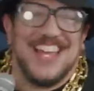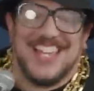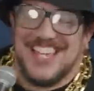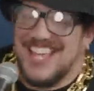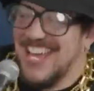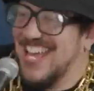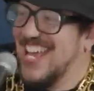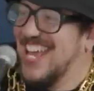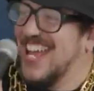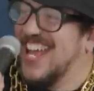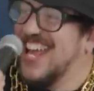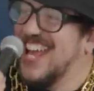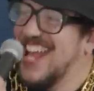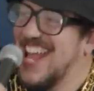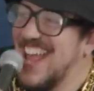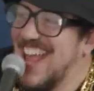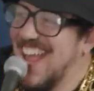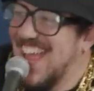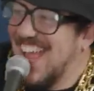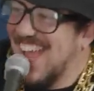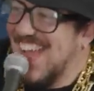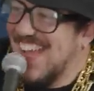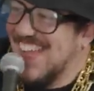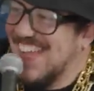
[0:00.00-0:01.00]
Is there a way
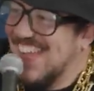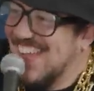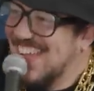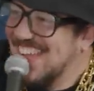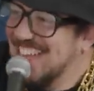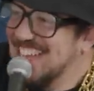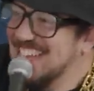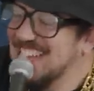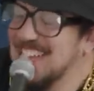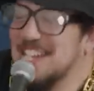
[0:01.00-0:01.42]
to do that?